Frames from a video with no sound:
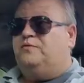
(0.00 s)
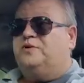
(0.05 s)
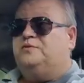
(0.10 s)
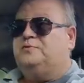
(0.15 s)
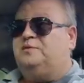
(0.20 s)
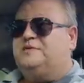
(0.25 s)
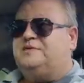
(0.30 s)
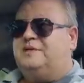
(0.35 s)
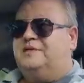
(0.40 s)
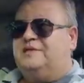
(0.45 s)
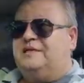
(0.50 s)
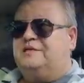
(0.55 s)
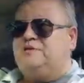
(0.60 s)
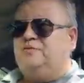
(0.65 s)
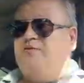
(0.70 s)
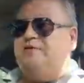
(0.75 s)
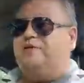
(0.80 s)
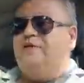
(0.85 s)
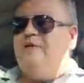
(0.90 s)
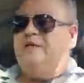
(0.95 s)
would say that's
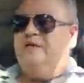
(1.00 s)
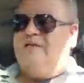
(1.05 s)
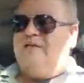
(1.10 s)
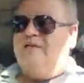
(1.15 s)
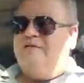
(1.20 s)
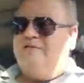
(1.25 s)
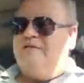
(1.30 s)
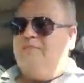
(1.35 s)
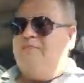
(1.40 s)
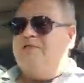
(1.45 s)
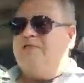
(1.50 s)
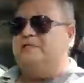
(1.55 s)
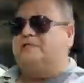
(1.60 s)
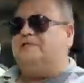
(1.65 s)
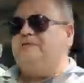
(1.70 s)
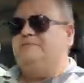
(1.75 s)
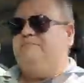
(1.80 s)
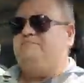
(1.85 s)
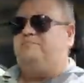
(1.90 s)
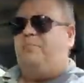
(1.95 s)
ridiculous. It was
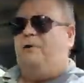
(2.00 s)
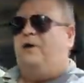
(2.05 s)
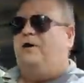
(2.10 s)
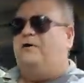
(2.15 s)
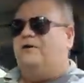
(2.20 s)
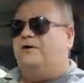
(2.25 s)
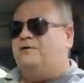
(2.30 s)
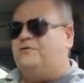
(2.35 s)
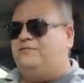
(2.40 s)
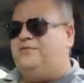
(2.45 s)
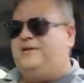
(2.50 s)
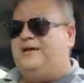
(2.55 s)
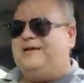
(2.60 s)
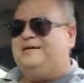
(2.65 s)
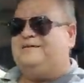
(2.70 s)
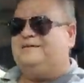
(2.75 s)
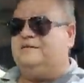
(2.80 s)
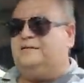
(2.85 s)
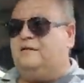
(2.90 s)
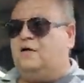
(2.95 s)
just part of that
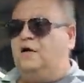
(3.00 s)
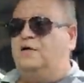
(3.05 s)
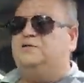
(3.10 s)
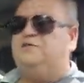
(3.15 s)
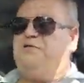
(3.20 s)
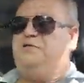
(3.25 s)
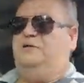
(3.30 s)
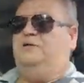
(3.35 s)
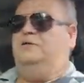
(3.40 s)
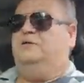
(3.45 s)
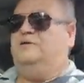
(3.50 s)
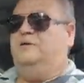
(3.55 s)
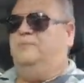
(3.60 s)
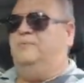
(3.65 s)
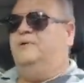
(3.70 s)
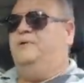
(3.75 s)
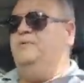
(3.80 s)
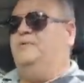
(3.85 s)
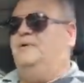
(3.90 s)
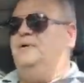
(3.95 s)
culture that
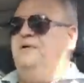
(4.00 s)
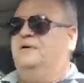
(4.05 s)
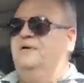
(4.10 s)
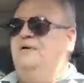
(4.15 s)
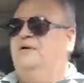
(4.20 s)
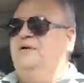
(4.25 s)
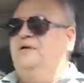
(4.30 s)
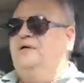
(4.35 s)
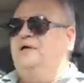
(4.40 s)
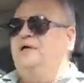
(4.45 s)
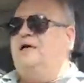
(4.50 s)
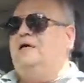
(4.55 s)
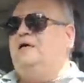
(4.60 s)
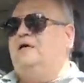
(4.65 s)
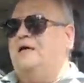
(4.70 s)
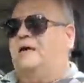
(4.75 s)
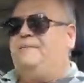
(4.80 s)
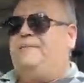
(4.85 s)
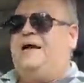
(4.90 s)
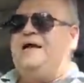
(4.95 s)
we were
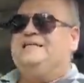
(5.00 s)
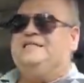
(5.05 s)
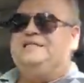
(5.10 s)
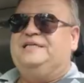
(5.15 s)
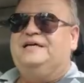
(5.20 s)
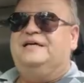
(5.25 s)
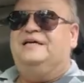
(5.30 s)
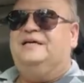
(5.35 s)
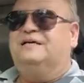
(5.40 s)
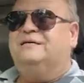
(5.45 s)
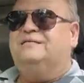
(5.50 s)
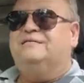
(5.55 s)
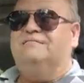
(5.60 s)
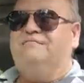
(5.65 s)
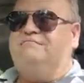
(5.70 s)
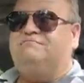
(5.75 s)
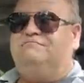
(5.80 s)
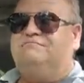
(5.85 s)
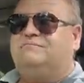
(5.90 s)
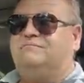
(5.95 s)
imagining, and
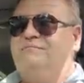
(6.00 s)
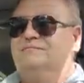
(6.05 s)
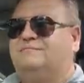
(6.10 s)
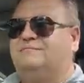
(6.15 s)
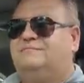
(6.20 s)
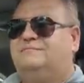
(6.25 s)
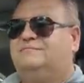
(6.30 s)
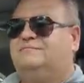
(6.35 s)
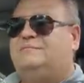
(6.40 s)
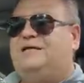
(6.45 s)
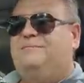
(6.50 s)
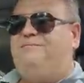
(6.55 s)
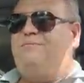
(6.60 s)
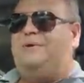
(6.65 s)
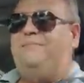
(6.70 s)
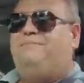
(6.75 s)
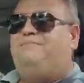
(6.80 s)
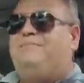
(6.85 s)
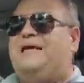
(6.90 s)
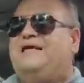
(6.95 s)

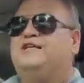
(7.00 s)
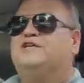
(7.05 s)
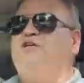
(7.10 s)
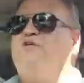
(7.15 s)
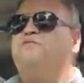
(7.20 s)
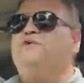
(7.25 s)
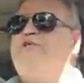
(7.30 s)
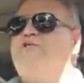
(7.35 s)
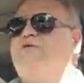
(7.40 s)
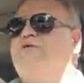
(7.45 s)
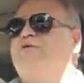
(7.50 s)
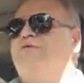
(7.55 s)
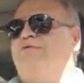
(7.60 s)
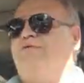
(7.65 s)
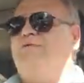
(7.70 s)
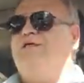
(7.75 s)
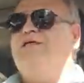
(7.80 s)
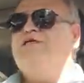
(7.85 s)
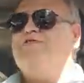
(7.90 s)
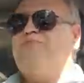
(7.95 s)
it made it a richer
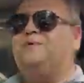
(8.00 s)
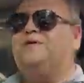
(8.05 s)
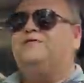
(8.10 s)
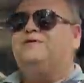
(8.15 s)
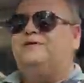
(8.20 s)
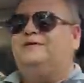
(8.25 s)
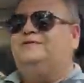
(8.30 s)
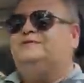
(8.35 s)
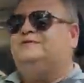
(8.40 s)
experience.